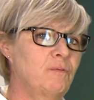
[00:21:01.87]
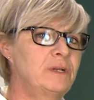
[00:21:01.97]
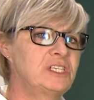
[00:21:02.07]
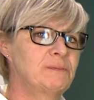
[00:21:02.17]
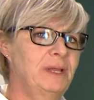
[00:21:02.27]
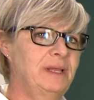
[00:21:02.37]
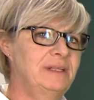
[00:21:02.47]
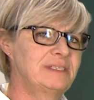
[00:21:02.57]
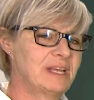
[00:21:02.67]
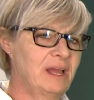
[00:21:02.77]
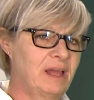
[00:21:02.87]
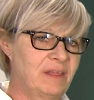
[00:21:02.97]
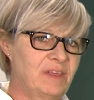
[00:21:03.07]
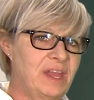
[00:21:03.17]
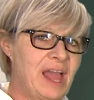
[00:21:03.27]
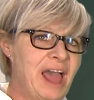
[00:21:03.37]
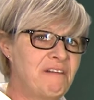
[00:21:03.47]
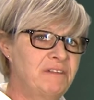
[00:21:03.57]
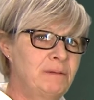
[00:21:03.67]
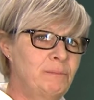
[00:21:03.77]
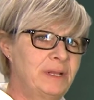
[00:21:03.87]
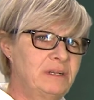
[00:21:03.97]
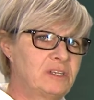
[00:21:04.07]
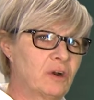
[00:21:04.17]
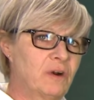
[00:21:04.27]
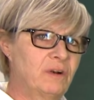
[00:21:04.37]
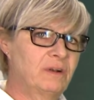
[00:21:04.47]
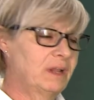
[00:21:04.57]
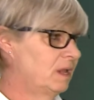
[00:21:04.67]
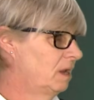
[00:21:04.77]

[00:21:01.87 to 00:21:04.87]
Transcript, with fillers: which means they haven't been turned.